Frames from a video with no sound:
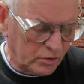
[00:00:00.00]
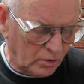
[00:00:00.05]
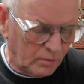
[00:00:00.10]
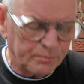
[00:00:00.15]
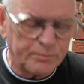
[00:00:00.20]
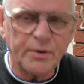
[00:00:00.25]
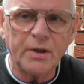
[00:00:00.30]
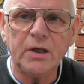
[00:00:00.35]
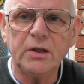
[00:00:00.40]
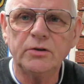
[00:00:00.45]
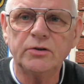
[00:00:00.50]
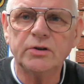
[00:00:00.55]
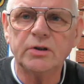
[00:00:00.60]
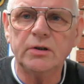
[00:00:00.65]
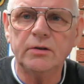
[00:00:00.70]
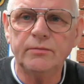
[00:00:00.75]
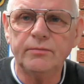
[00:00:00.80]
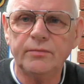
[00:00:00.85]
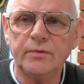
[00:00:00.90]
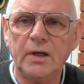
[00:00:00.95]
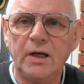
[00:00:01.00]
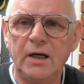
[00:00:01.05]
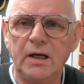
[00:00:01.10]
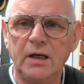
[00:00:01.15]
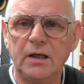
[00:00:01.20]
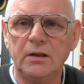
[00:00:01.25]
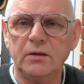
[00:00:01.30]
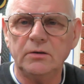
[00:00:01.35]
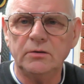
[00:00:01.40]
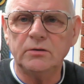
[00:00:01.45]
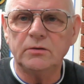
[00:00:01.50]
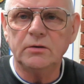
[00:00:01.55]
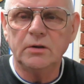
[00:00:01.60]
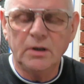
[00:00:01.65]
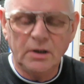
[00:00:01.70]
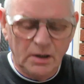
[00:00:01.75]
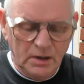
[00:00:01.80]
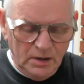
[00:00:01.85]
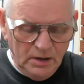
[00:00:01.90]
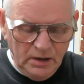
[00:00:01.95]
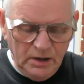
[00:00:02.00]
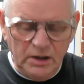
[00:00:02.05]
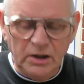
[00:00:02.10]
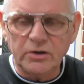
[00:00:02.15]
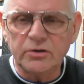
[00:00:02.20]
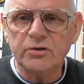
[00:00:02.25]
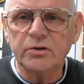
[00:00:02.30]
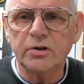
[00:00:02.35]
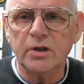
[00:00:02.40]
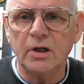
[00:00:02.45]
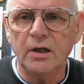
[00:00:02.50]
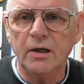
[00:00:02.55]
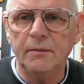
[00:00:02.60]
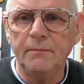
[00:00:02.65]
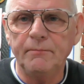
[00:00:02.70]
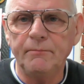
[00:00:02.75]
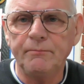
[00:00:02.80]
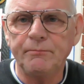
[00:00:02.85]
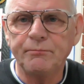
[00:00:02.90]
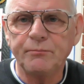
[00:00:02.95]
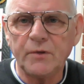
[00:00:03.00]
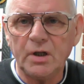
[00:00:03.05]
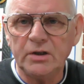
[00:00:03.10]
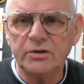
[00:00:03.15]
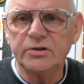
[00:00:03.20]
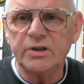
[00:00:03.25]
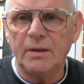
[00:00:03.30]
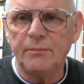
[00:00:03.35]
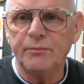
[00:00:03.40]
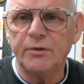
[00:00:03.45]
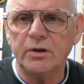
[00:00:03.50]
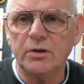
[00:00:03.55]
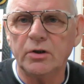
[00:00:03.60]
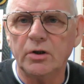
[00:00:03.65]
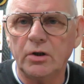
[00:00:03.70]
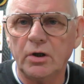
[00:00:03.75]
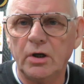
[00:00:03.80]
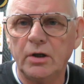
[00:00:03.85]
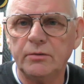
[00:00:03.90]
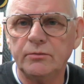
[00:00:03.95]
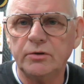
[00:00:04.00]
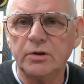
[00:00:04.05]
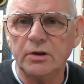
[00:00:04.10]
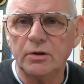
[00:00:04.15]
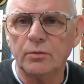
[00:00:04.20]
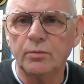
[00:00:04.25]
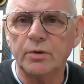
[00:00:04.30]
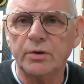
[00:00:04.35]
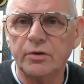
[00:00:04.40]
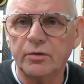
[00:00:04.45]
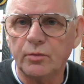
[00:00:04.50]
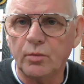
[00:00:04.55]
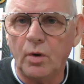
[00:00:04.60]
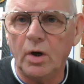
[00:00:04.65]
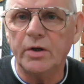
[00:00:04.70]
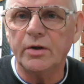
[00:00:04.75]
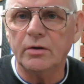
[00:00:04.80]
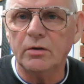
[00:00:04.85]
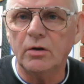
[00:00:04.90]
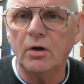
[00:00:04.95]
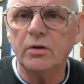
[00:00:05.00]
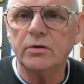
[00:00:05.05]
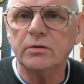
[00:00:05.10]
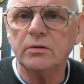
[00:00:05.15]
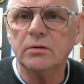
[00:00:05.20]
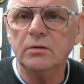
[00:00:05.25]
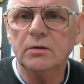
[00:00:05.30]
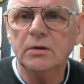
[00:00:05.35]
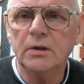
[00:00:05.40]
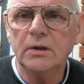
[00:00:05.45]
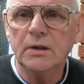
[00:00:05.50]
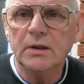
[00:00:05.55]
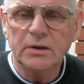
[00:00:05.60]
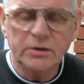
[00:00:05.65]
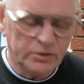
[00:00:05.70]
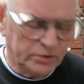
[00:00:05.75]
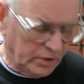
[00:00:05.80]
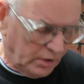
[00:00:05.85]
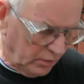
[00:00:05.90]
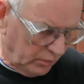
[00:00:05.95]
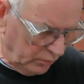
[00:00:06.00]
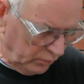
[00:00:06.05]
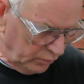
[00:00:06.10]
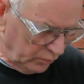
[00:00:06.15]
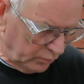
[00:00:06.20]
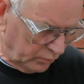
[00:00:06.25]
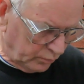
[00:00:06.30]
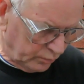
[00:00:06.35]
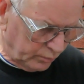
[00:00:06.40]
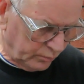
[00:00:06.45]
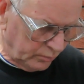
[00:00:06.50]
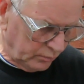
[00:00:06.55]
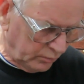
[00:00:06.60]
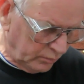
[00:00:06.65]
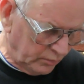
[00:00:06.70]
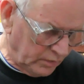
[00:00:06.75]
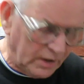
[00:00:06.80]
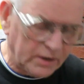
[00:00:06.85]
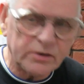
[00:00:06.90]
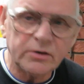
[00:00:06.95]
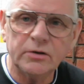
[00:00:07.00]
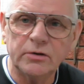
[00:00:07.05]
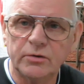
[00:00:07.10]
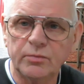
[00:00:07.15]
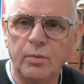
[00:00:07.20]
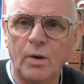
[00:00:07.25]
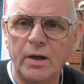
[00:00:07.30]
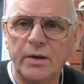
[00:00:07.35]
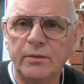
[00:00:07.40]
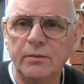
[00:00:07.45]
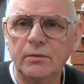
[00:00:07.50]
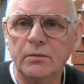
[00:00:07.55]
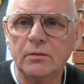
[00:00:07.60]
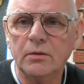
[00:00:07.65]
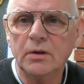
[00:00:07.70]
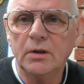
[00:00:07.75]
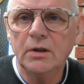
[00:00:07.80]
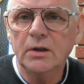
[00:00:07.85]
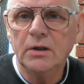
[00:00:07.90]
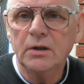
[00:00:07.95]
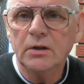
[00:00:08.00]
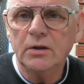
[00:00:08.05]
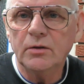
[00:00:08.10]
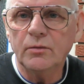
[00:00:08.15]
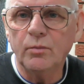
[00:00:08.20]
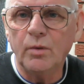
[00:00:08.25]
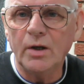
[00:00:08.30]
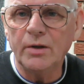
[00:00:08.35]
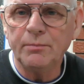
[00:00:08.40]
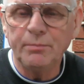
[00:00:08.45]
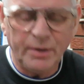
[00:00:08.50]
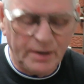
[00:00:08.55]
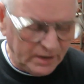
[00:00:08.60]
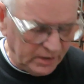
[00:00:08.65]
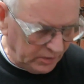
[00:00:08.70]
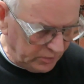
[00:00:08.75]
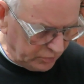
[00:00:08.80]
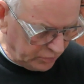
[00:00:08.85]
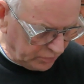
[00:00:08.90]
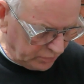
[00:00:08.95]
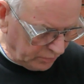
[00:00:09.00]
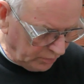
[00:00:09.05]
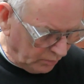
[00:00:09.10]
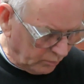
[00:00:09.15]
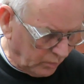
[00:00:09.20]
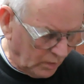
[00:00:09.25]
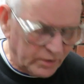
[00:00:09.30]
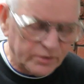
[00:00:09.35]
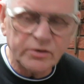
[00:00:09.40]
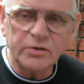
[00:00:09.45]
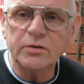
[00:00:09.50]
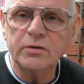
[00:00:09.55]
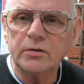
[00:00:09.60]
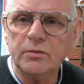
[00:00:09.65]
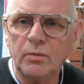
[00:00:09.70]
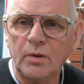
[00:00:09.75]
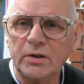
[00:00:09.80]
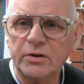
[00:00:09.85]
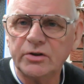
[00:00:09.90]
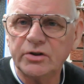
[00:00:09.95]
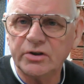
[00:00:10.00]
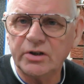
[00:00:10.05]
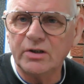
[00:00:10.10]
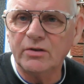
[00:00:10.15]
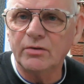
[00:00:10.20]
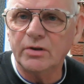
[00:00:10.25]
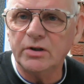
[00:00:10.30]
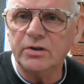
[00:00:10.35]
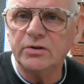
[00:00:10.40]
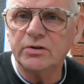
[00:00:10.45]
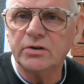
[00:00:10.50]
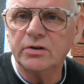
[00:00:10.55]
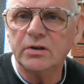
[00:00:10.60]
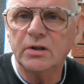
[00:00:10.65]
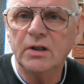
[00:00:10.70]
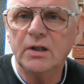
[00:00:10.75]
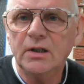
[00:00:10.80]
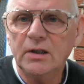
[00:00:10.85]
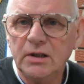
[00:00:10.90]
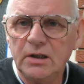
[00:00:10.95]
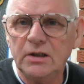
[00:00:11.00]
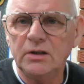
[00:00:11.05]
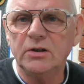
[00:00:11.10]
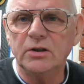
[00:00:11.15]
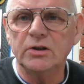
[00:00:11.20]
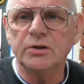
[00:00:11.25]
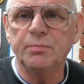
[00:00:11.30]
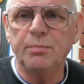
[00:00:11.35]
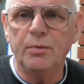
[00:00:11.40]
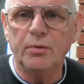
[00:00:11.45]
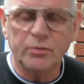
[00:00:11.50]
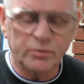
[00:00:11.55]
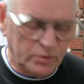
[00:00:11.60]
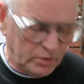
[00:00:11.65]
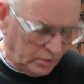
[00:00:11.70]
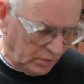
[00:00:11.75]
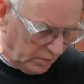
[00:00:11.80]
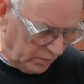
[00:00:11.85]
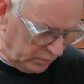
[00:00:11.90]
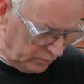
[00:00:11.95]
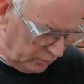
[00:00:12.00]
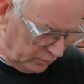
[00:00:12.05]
comprehensive, and it's something that I deal with quite a lot. So that is one page, one series in this book that I